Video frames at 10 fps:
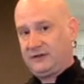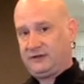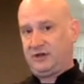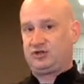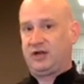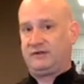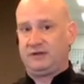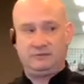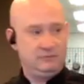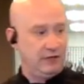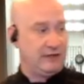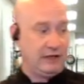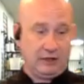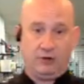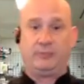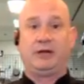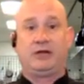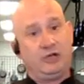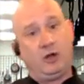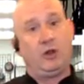the Dutch oven, and then a little bit of
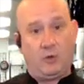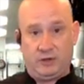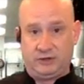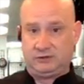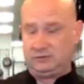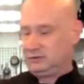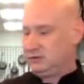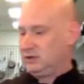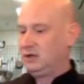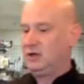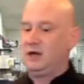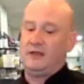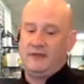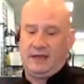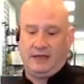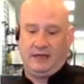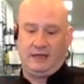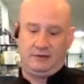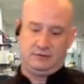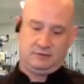canola oil, and
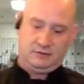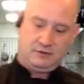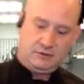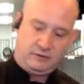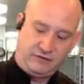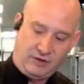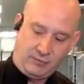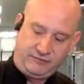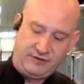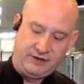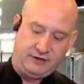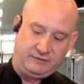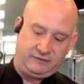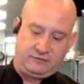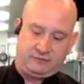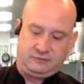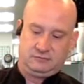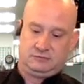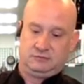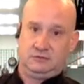then some of this
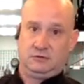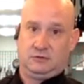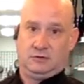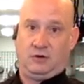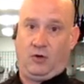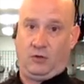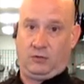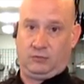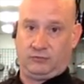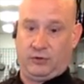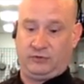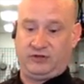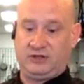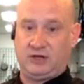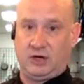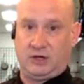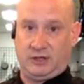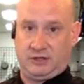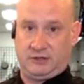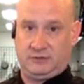whole roasted
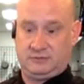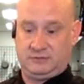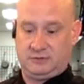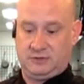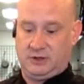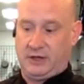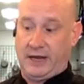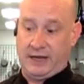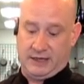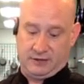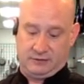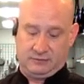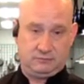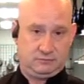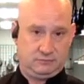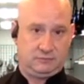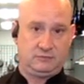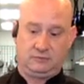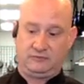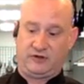garlic, and
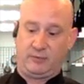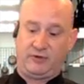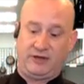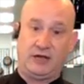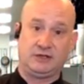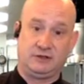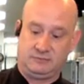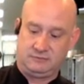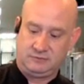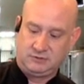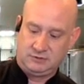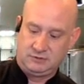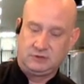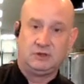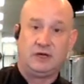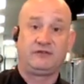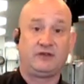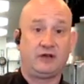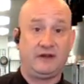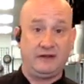some of the onion. I
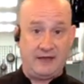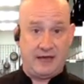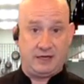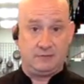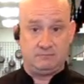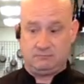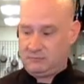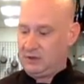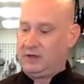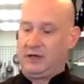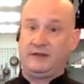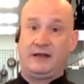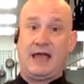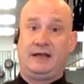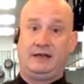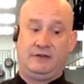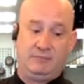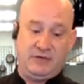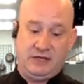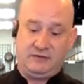sauteed that up, and then added in the
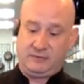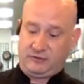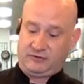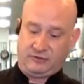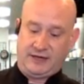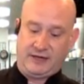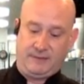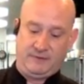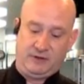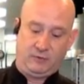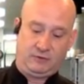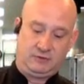beans. I'm going to stir that up, and then we'll